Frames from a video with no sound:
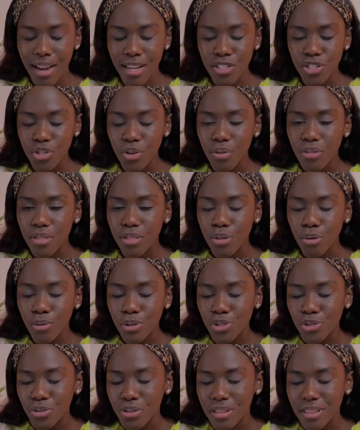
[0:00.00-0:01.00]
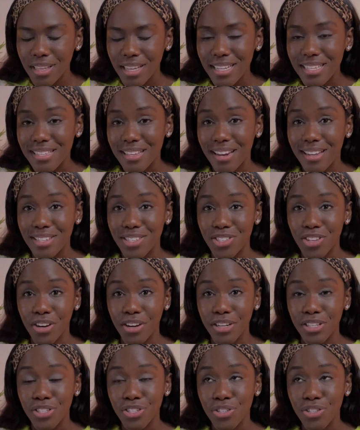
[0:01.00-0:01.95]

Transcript: And so those are the things that I started